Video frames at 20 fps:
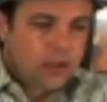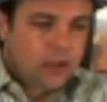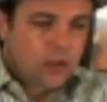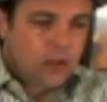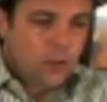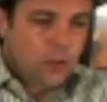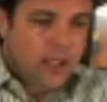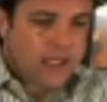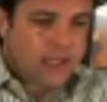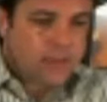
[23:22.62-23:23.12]

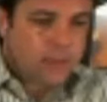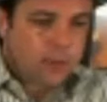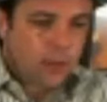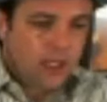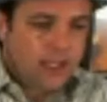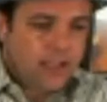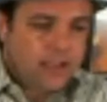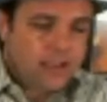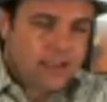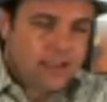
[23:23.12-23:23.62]
to
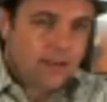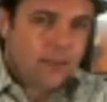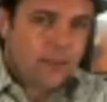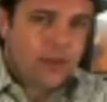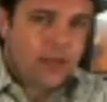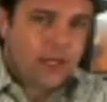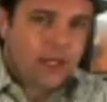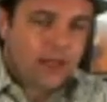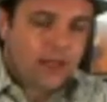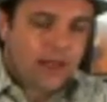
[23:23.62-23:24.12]
explain
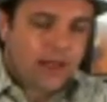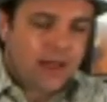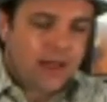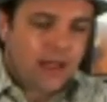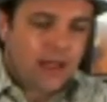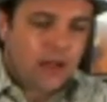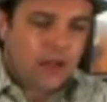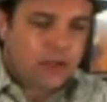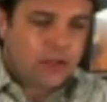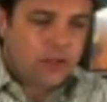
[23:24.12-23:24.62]
something
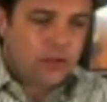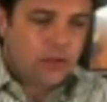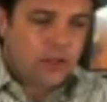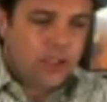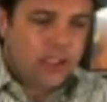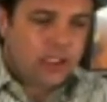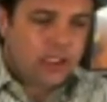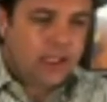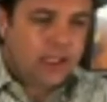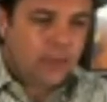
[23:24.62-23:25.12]
they're
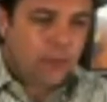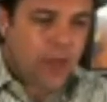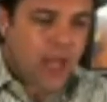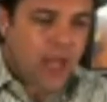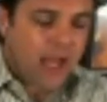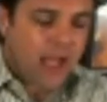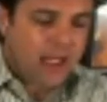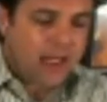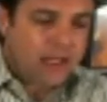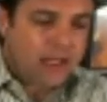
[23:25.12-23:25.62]
doing to
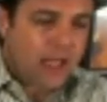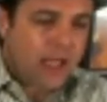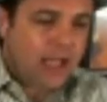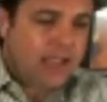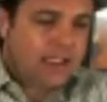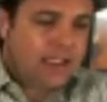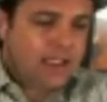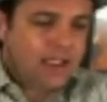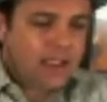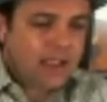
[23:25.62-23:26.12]
give back. And the
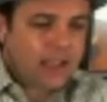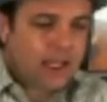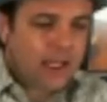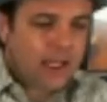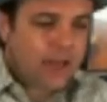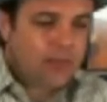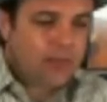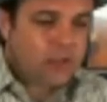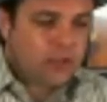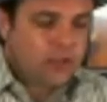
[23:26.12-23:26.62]
idea
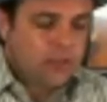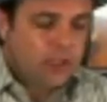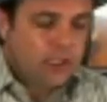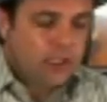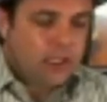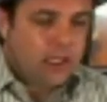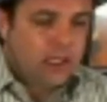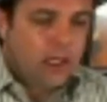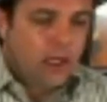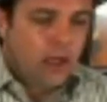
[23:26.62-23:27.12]
came to
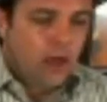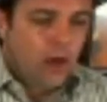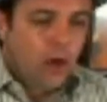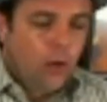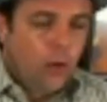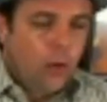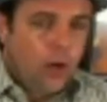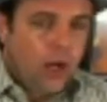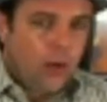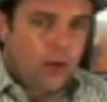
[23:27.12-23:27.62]
me
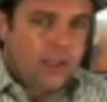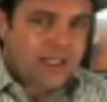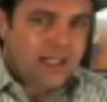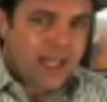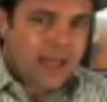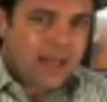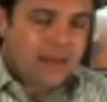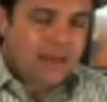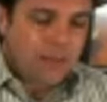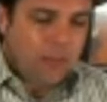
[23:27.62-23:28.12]
when I
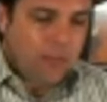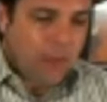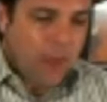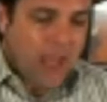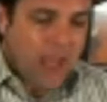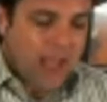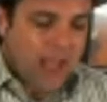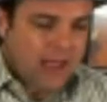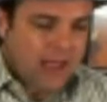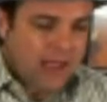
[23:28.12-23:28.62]
was at the
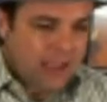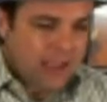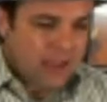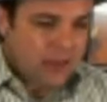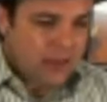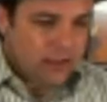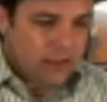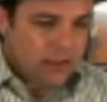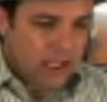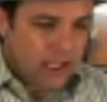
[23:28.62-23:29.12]
bank the
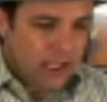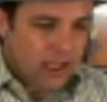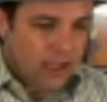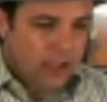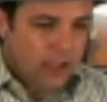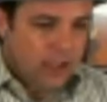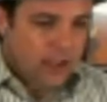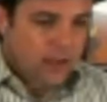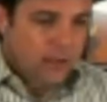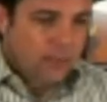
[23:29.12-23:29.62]
other
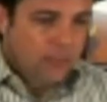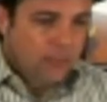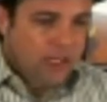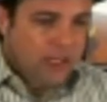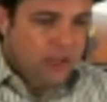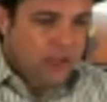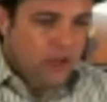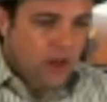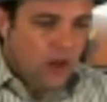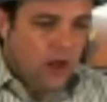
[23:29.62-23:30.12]
day.
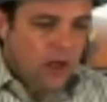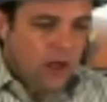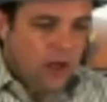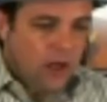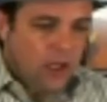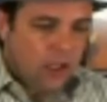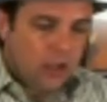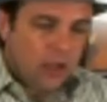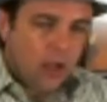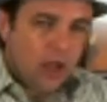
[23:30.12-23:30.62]
My
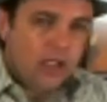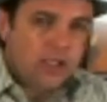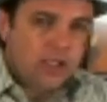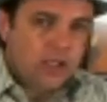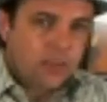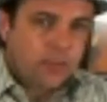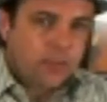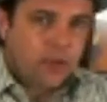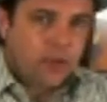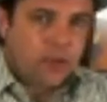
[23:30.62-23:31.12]
daughter had
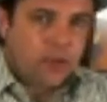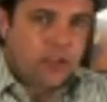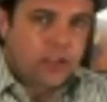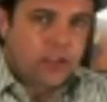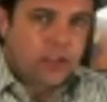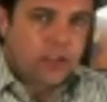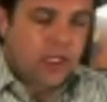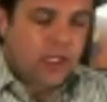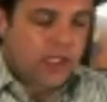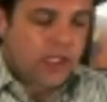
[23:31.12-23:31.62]
lost her
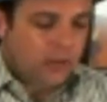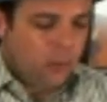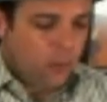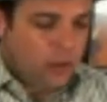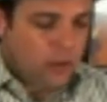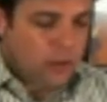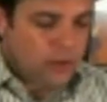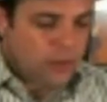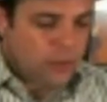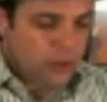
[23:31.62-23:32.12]
purse. It
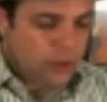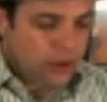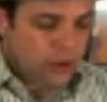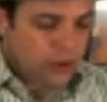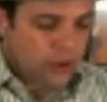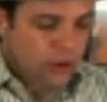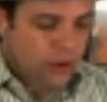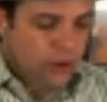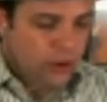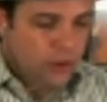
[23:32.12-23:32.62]
was
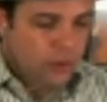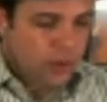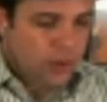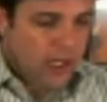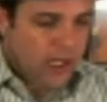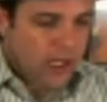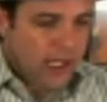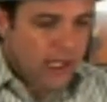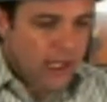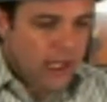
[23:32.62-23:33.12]
returned
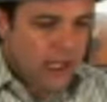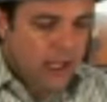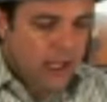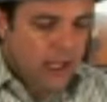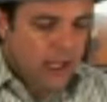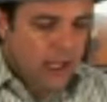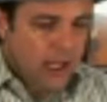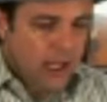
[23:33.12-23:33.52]
by